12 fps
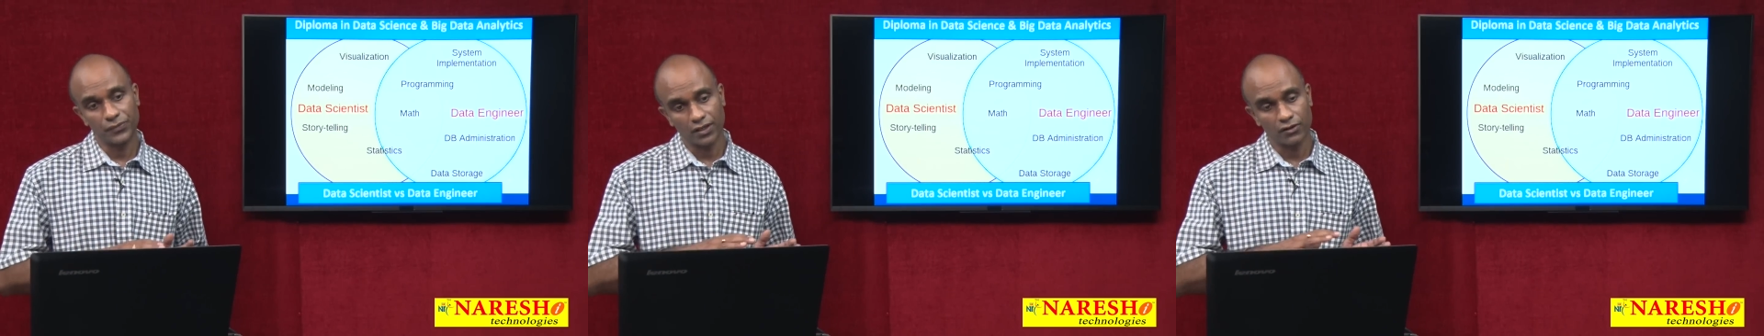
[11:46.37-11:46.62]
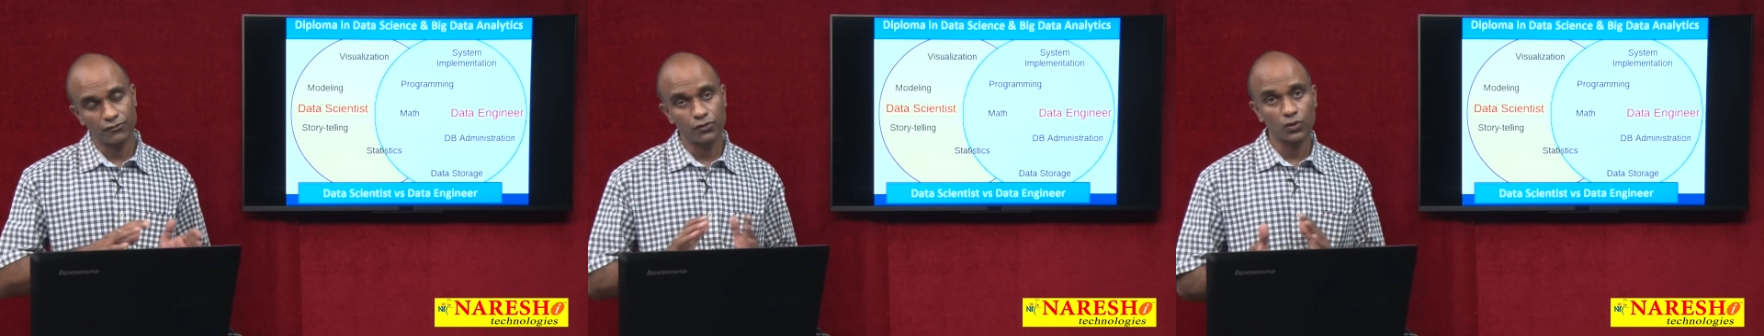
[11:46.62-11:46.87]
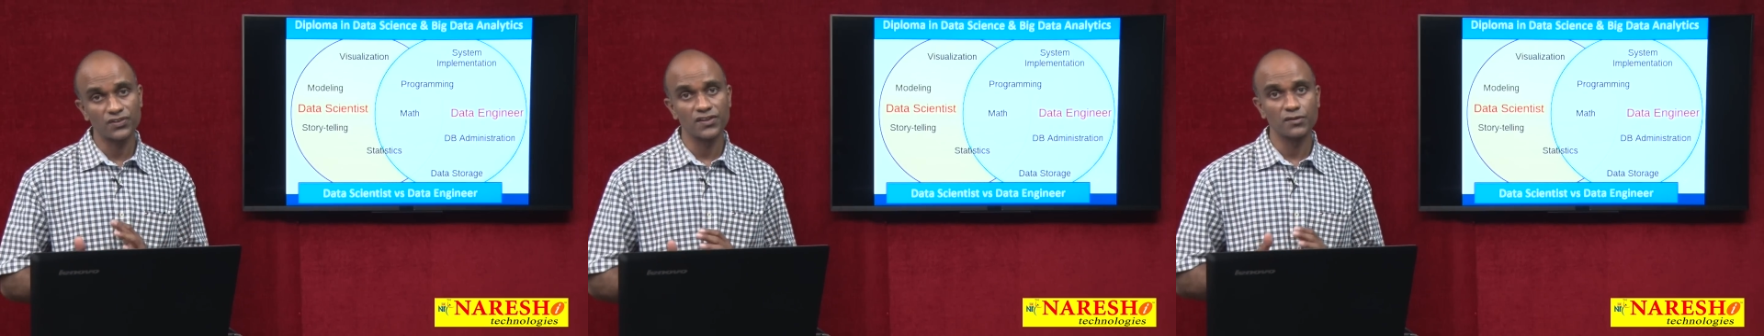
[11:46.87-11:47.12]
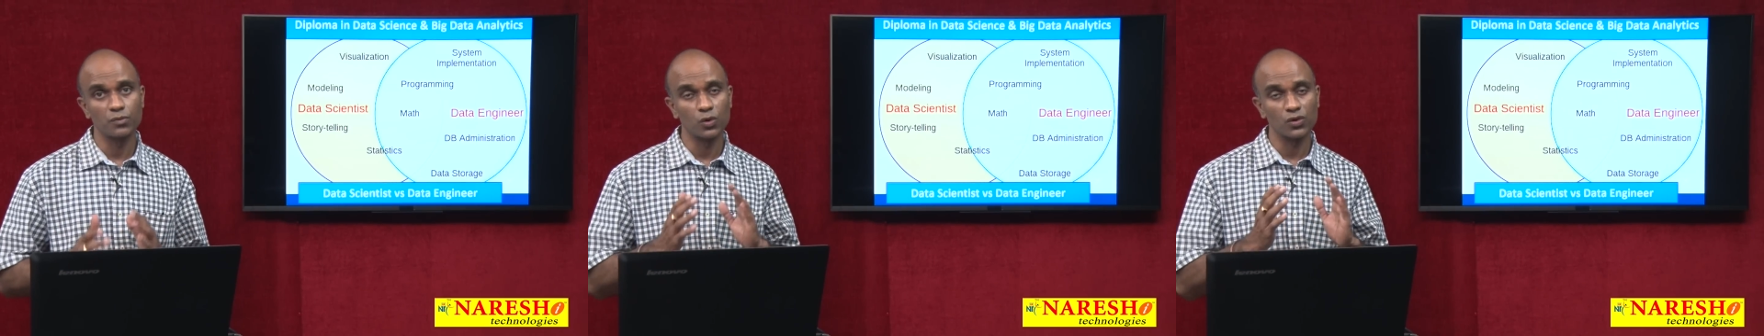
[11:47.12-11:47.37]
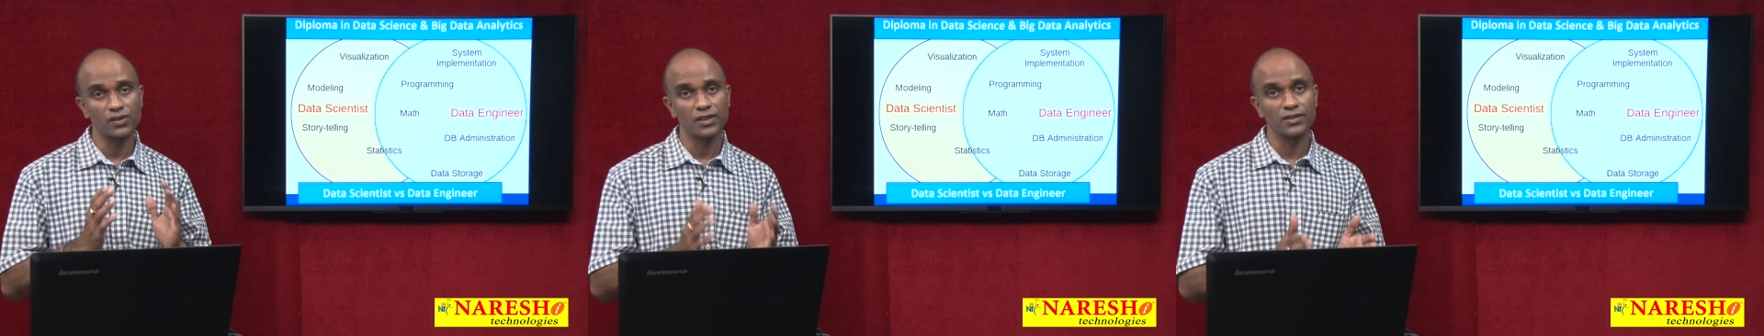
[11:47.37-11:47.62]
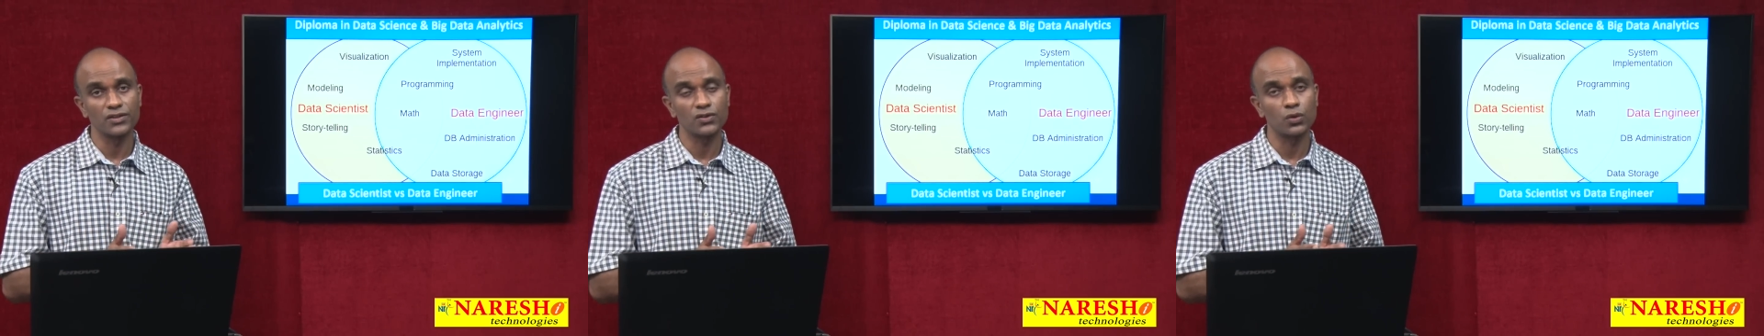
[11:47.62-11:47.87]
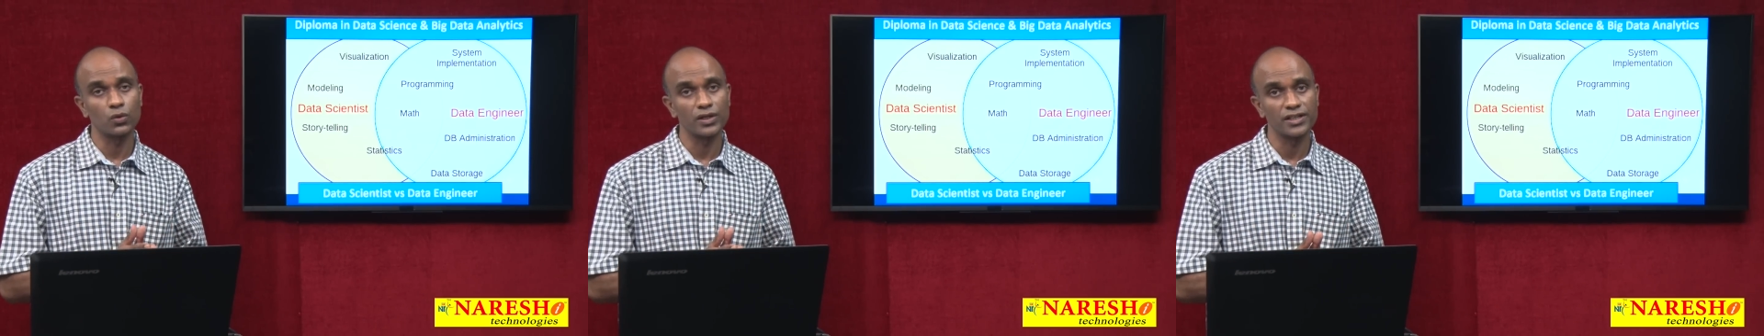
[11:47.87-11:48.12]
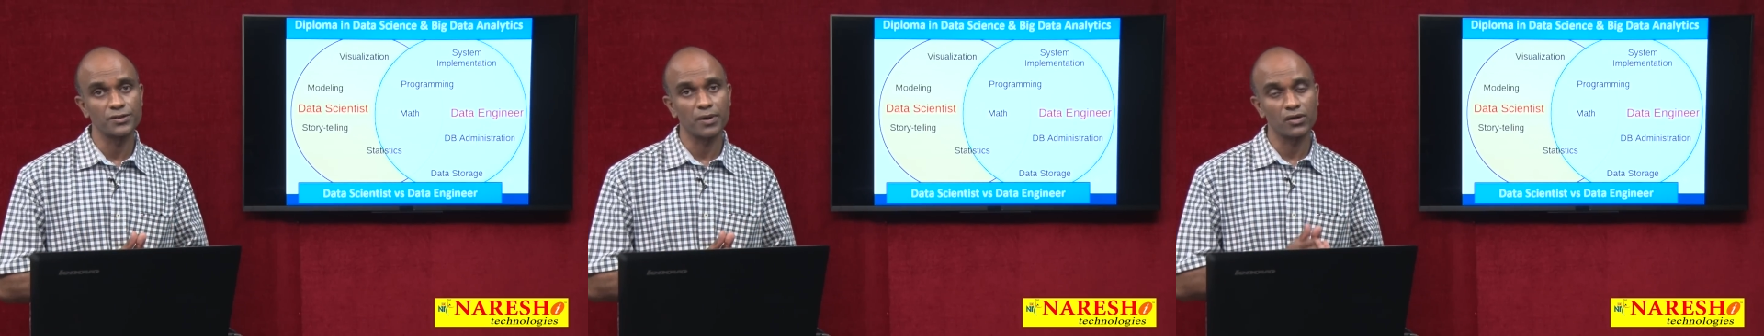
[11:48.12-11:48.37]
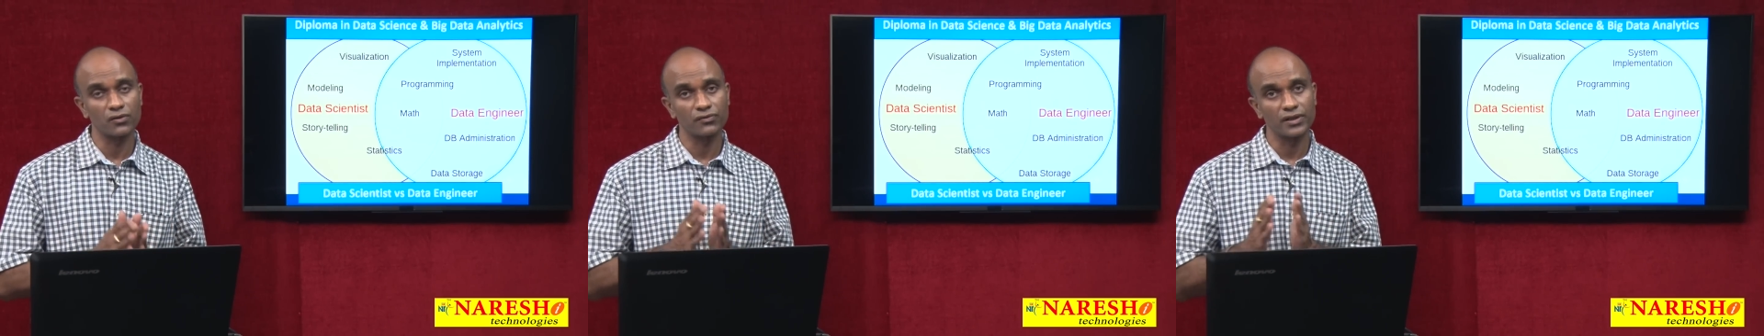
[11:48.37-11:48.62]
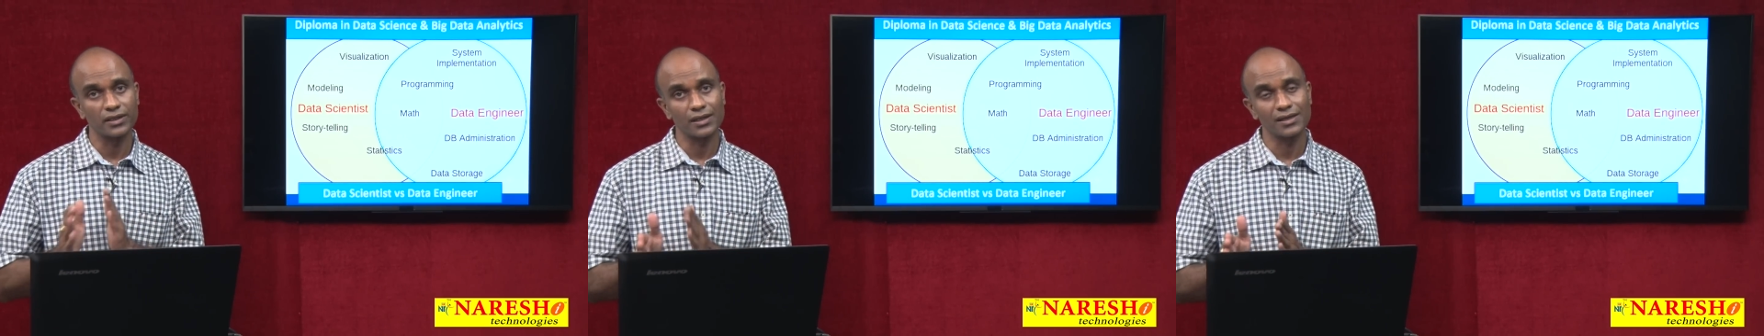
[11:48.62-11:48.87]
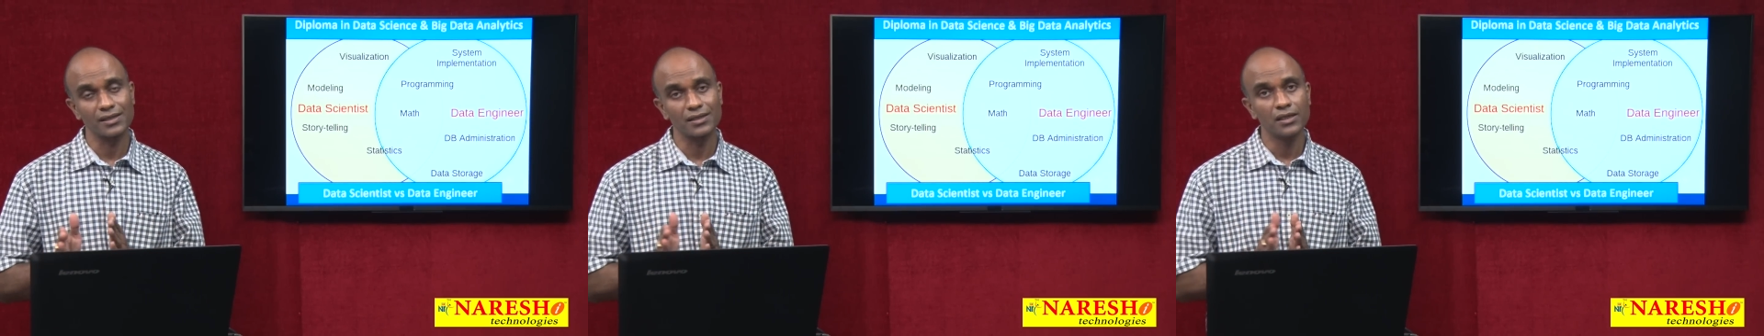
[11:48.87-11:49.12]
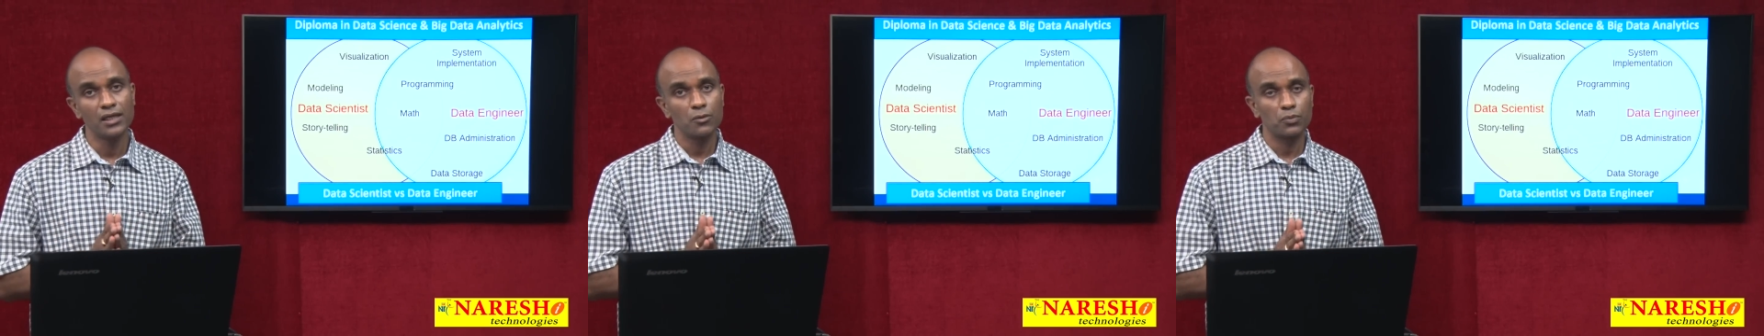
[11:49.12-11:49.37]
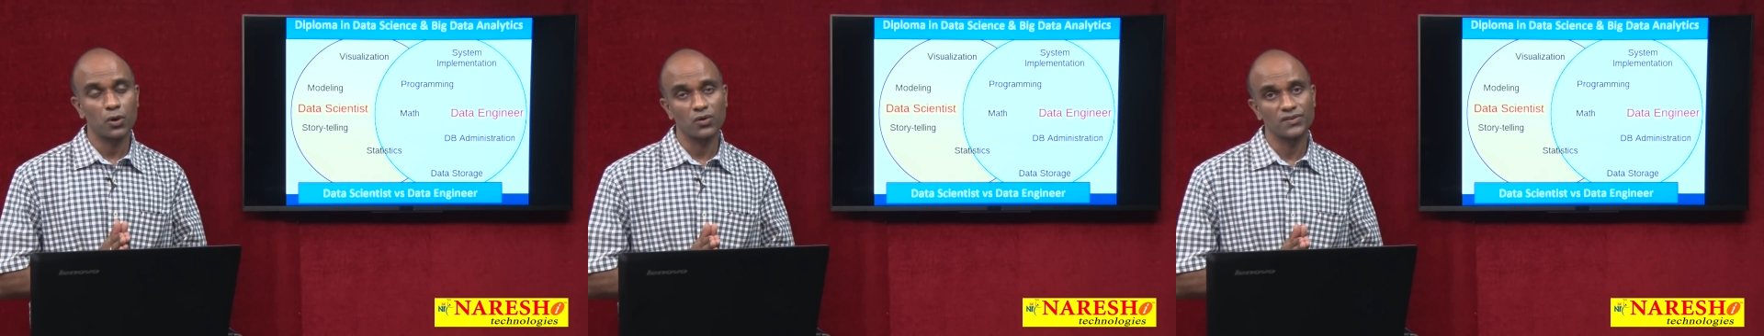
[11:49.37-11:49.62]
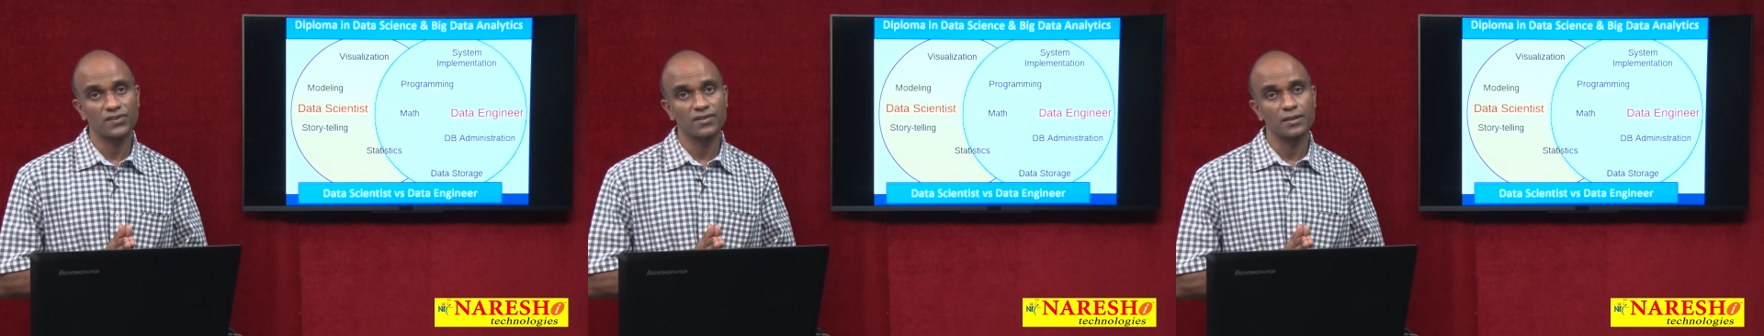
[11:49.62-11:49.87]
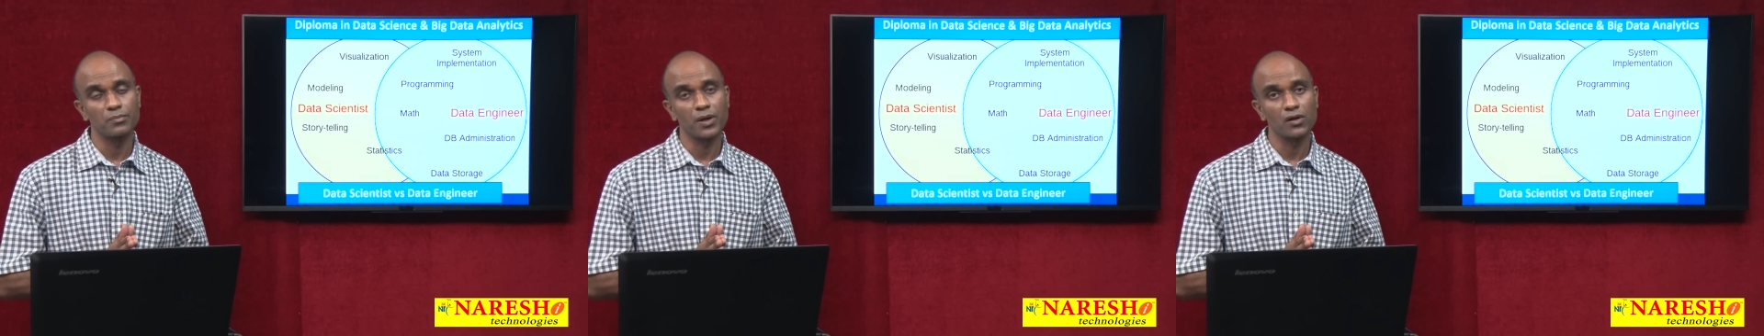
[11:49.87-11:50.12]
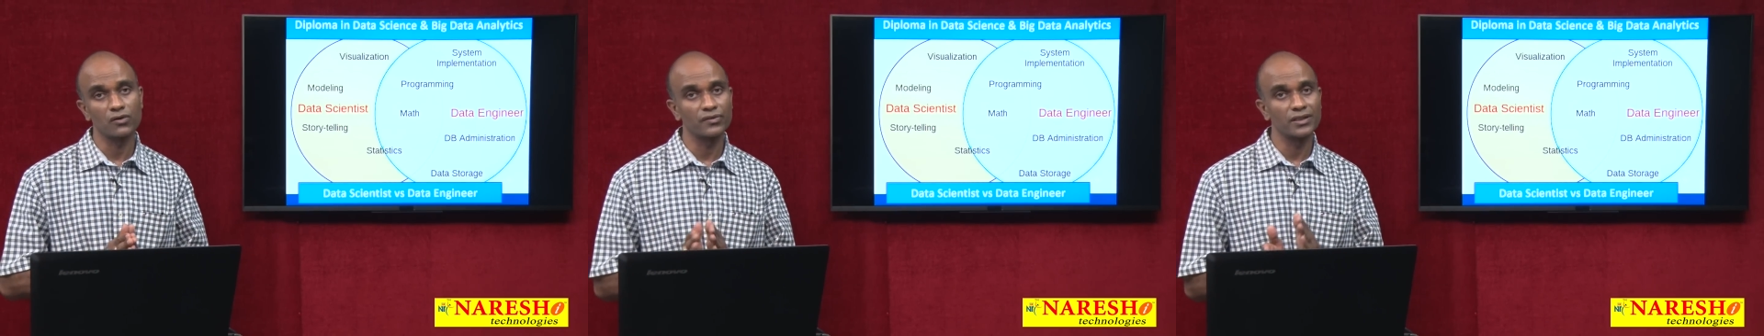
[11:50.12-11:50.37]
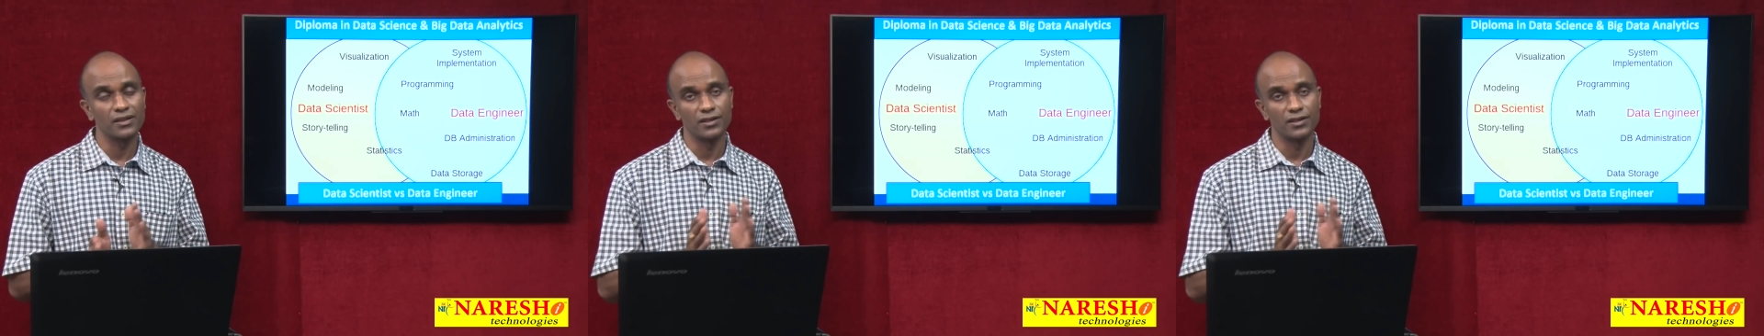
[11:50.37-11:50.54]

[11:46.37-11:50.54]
you know, focuses more on the storage part of it and the processing part of it.